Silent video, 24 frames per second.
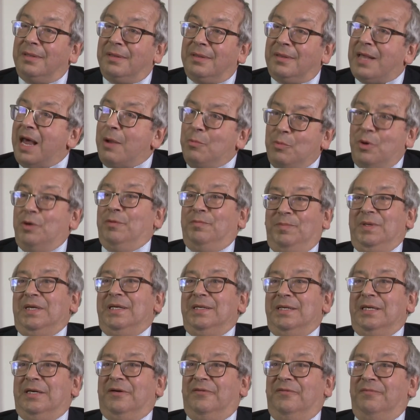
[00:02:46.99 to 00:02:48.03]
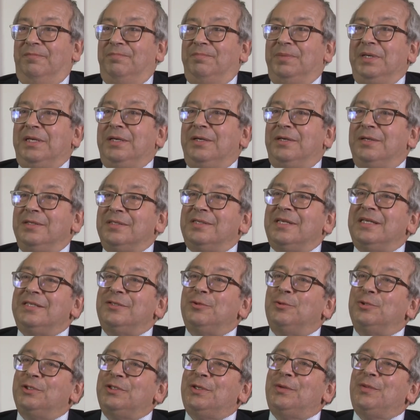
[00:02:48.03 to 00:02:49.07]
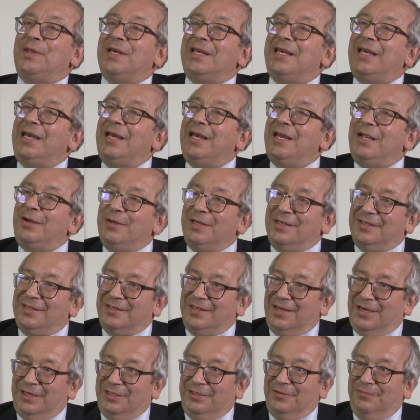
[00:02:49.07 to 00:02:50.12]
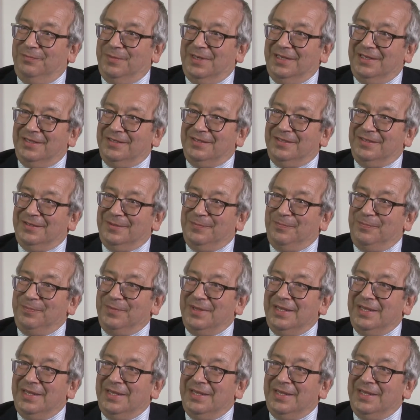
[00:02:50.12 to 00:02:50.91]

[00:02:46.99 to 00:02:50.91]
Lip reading: that won't be enough, because there's also the caring side of medicine.